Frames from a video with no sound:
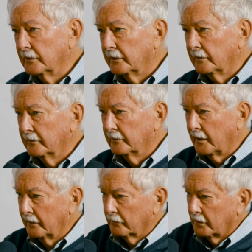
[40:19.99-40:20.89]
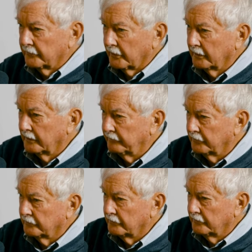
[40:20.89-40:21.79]
And otherwise, they leave
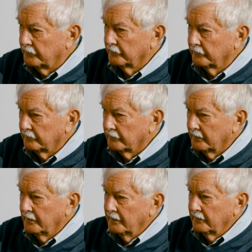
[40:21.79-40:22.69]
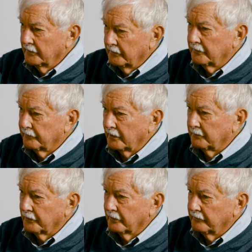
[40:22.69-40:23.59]
you to mm.
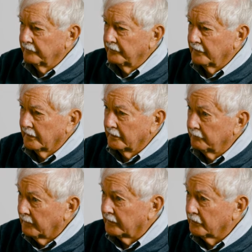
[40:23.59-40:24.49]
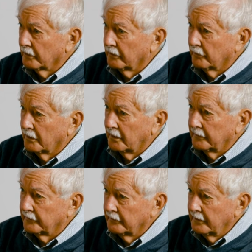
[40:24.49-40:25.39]
develop your own vineyard, make your own
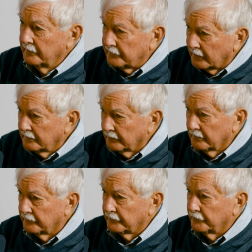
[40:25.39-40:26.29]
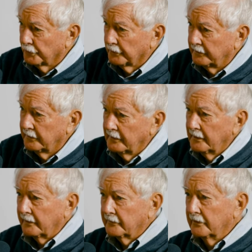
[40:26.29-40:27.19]
wines, tell your own story,
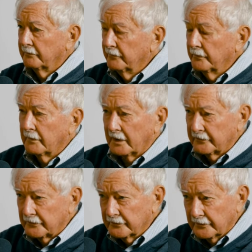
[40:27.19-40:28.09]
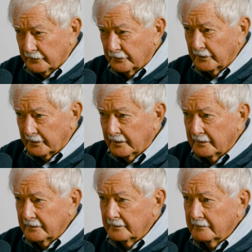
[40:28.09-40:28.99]
and they're masters at doing that.